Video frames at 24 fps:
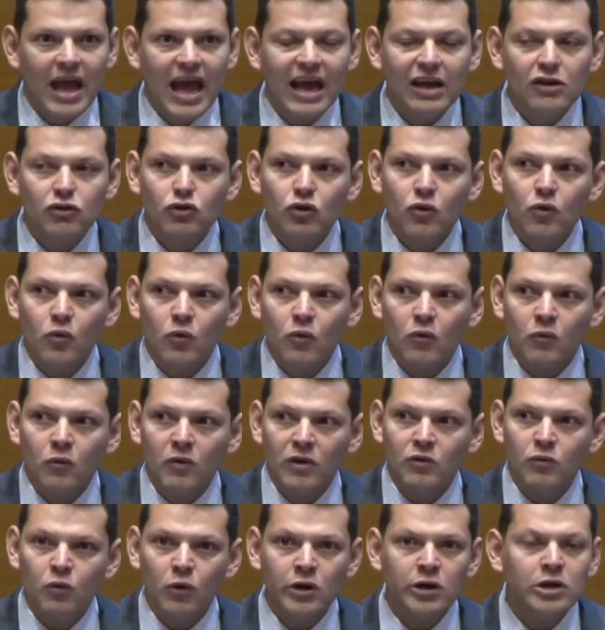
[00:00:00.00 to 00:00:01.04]
And so
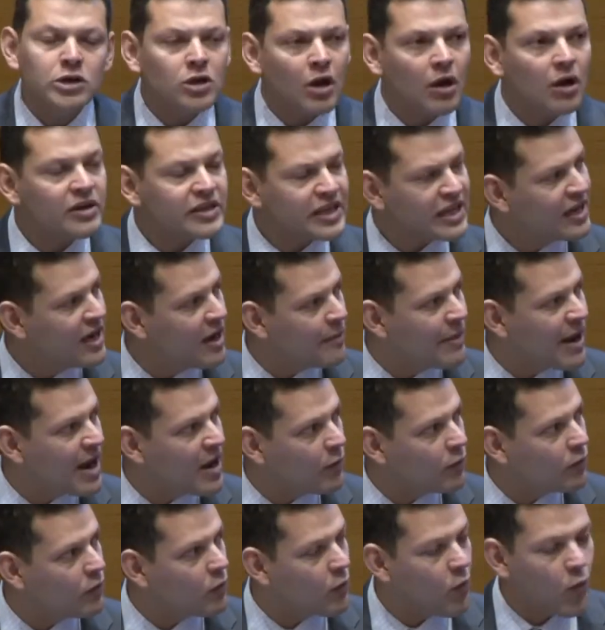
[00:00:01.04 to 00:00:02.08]
when we're talking
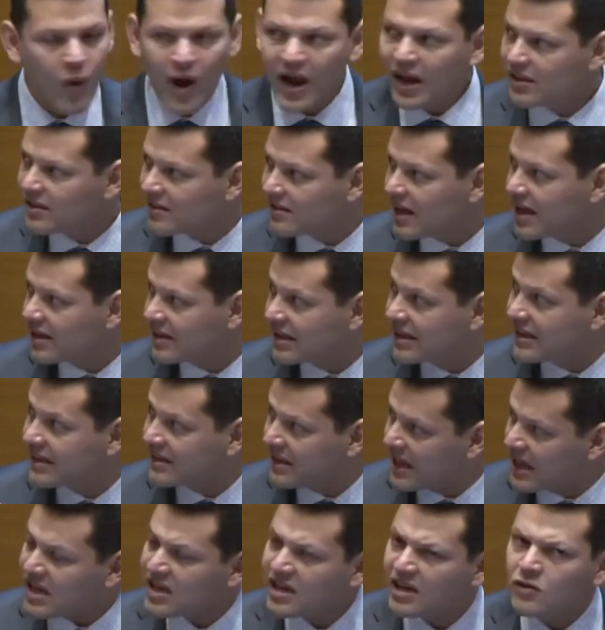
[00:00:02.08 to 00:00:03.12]
about what's at
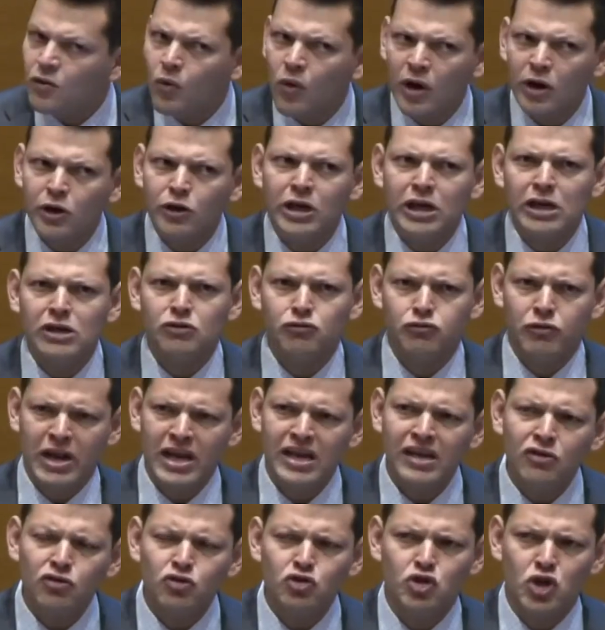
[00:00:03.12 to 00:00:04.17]
stake and what are the
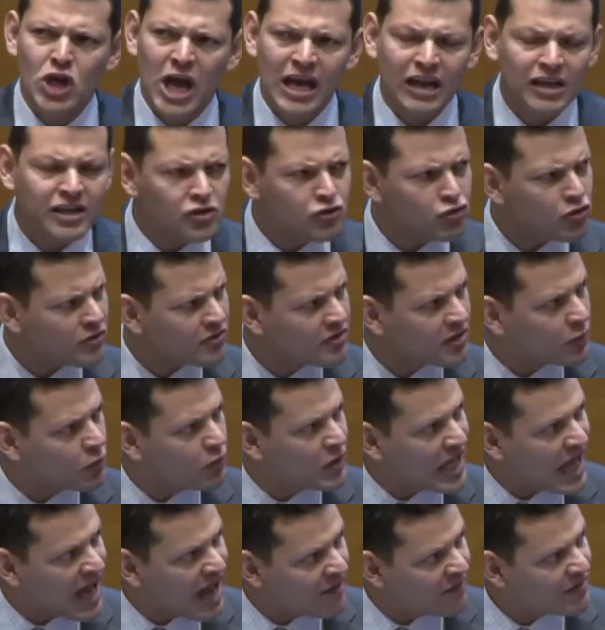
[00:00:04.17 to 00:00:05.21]
greatest challenges that
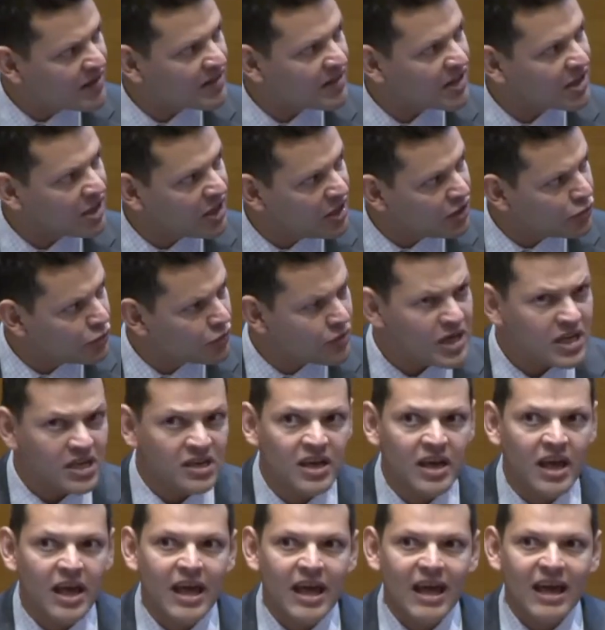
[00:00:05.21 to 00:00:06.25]
we have as a country,
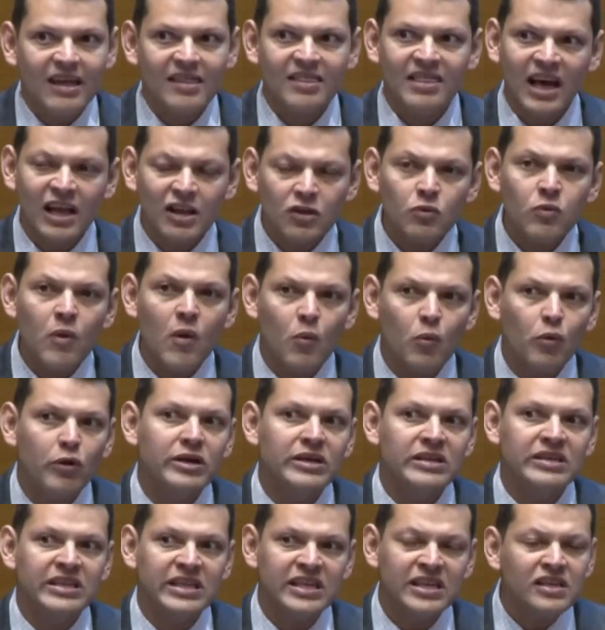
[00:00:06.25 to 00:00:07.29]
that's what we're
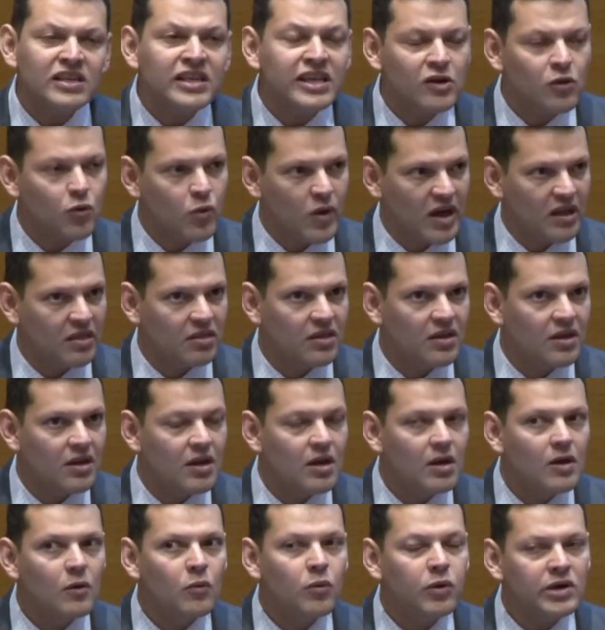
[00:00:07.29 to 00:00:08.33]
dealing with.
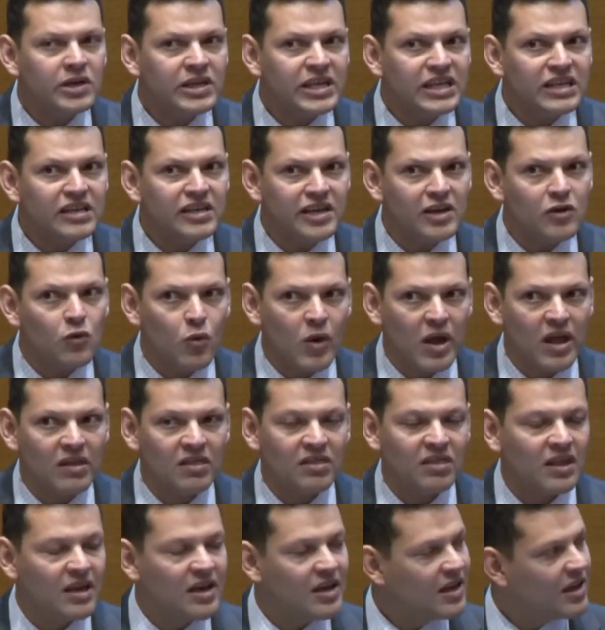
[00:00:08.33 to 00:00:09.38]
We're dealing
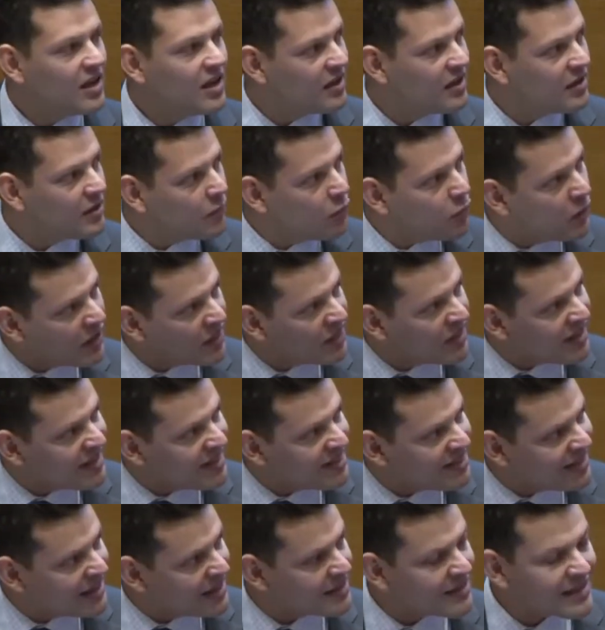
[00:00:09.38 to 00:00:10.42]
with with
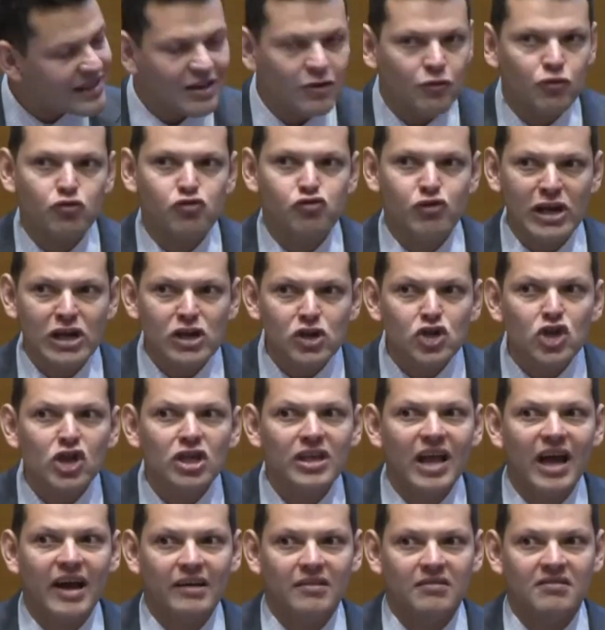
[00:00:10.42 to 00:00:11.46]
this
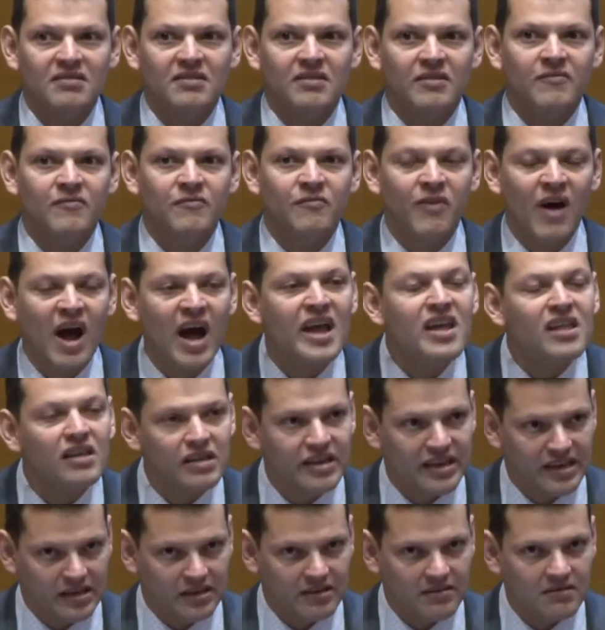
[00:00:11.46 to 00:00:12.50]
racialized
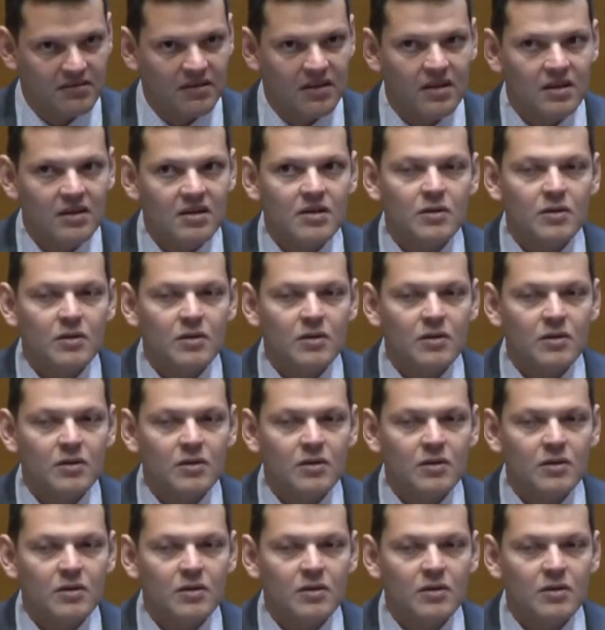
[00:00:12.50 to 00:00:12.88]
violence.